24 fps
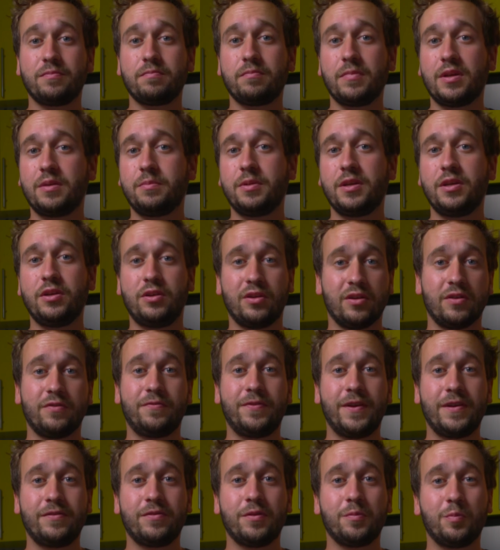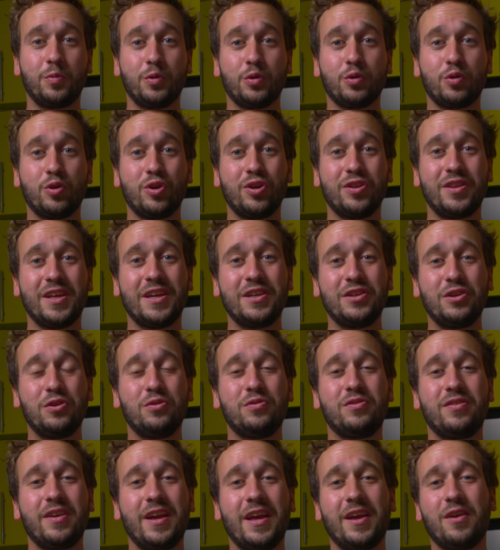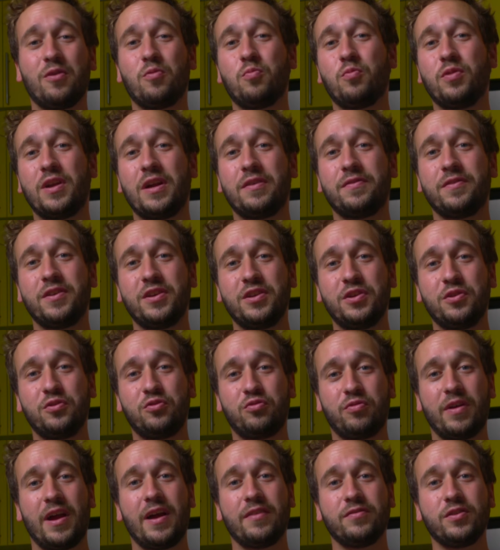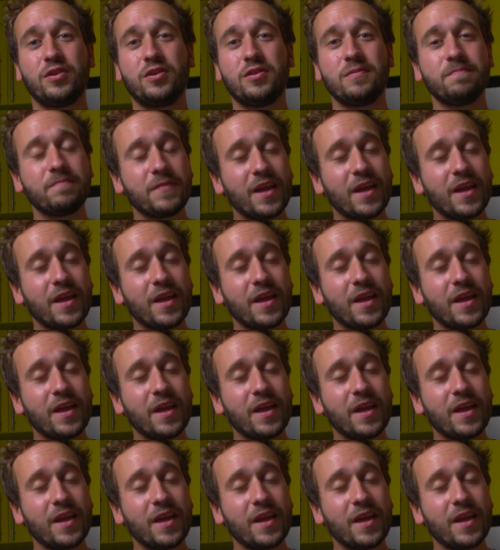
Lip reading: maybe your favorite brewer that you take whenever you travel.